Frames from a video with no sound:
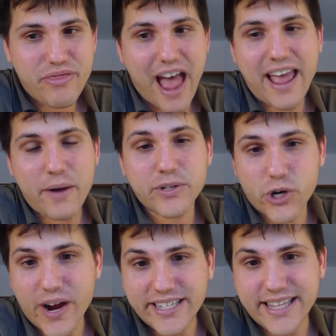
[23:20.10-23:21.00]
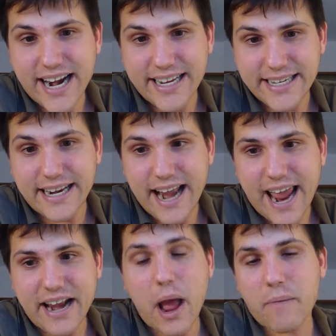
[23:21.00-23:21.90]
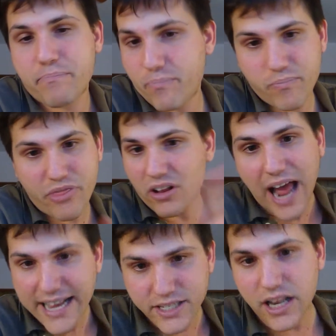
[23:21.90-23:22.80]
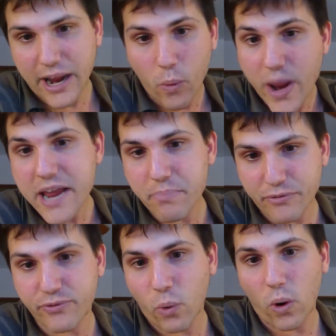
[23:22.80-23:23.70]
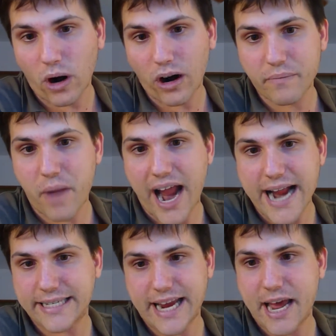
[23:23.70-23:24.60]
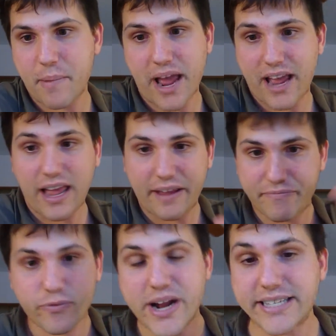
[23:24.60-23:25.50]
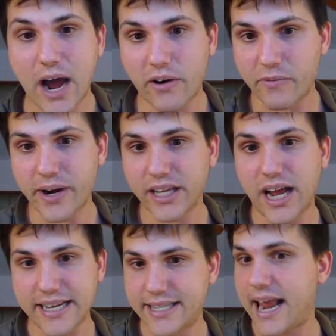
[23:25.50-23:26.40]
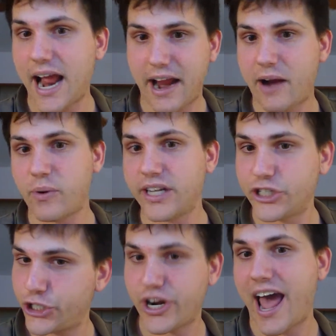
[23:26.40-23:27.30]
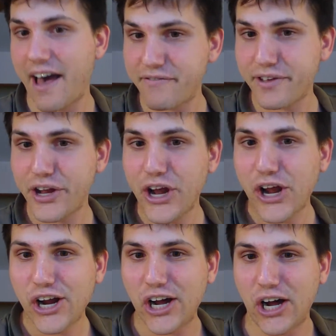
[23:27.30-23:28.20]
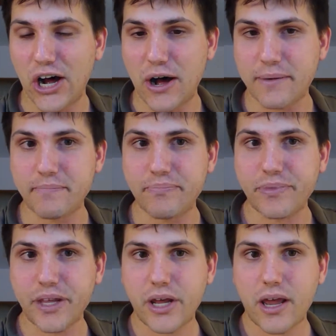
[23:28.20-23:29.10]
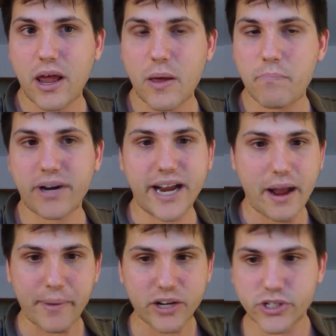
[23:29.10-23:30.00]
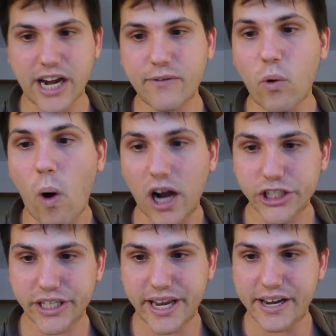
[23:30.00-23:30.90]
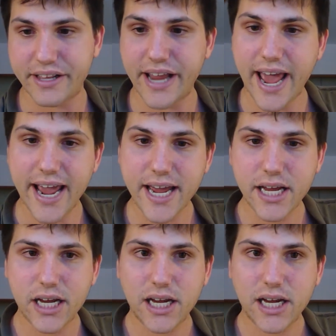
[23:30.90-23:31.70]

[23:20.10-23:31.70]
That it was crazy that I didn't. And the last like week before my exam, I freaked out and realized that I really should have. But it was kind of a wash at the end of the day.